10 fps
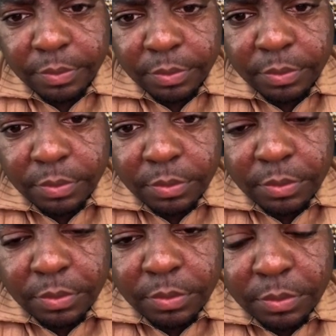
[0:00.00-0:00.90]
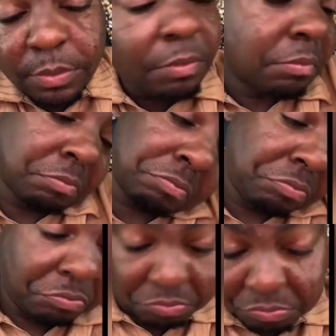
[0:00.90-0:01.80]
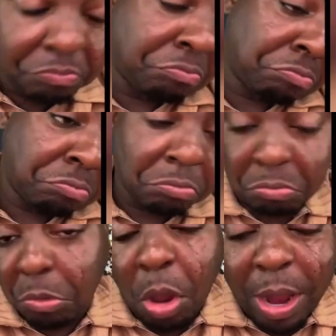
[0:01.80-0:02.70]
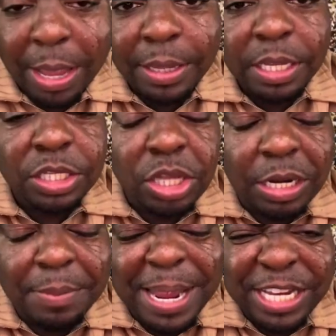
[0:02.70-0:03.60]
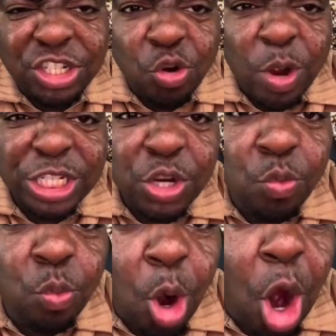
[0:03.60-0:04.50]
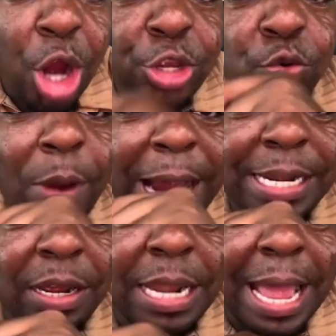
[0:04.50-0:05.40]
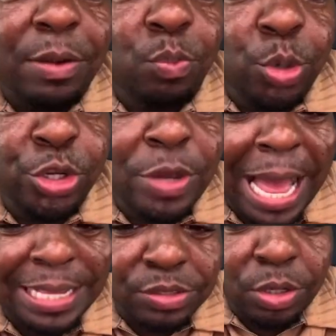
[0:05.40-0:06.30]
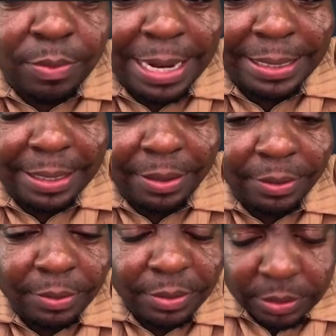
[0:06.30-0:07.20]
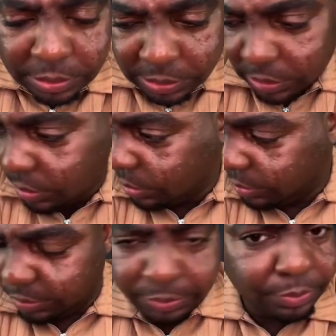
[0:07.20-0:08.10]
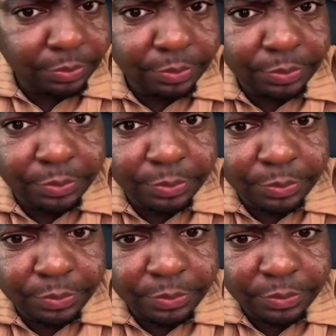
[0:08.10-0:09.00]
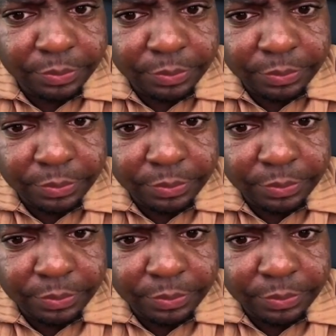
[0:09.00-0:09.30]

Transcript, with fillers: I said I ain't got time. I moved on. Okay. So let me ask you a question. Where are you right now? What are you guys doing right now? Right